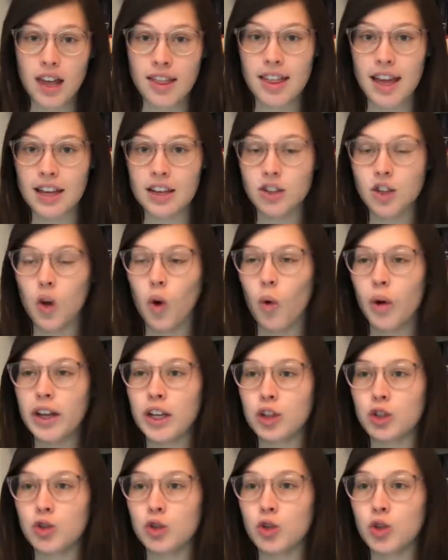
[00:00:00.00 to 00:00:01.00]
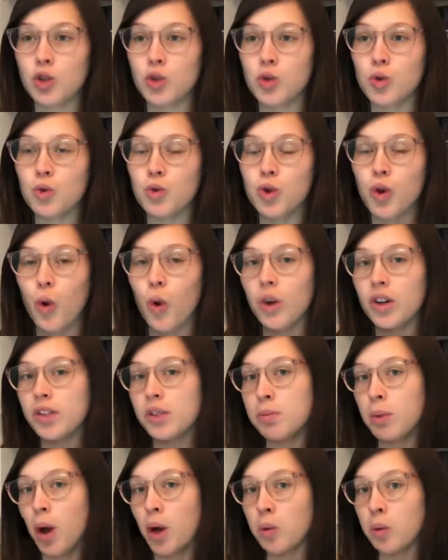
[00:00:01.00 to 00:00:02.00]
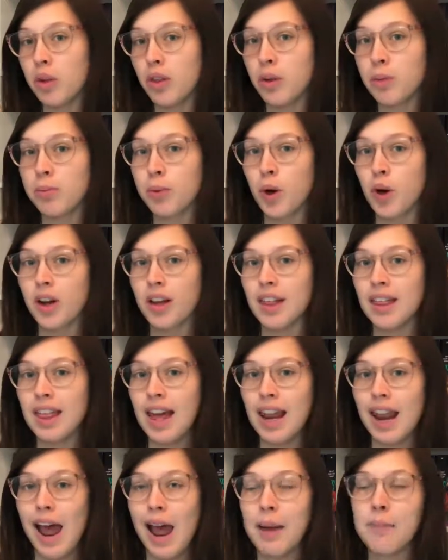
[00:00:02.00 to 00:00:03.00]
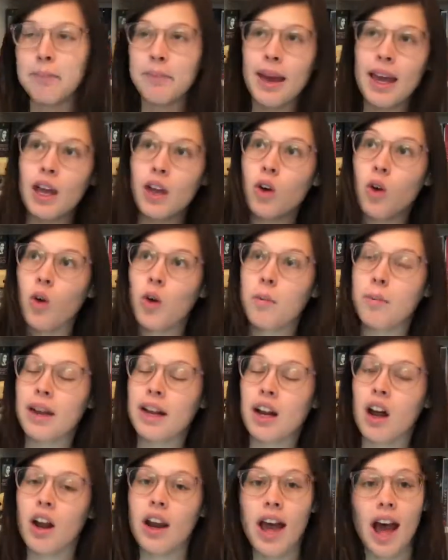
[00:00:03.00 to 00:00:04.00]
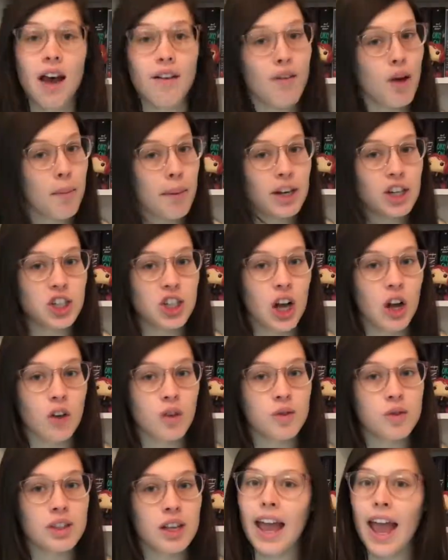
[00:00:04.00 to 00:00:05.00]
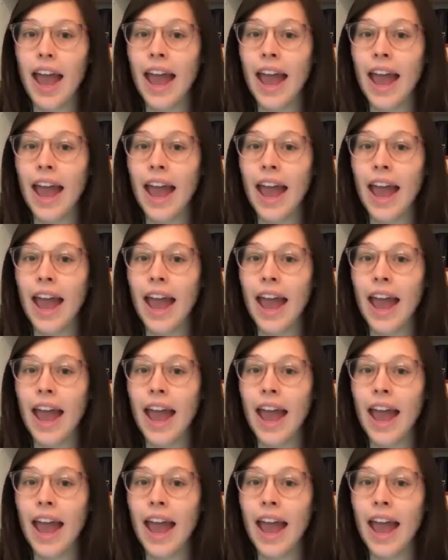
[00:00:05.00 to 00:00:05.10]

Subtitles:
that is going to correspond with a book that I may or may not have on my shelves.